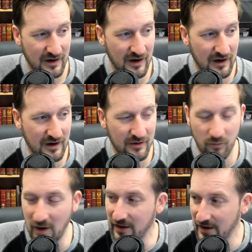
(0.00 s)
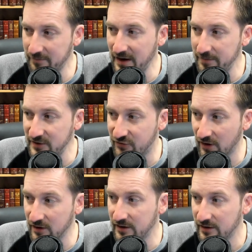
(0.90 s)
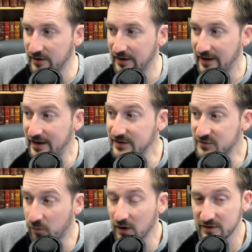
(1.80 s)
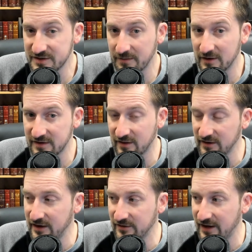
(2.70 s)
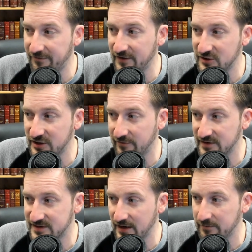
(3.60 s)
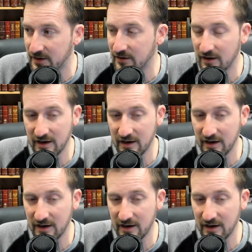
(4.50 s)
While I may be drunk, his words amount to the legal definition of incitement.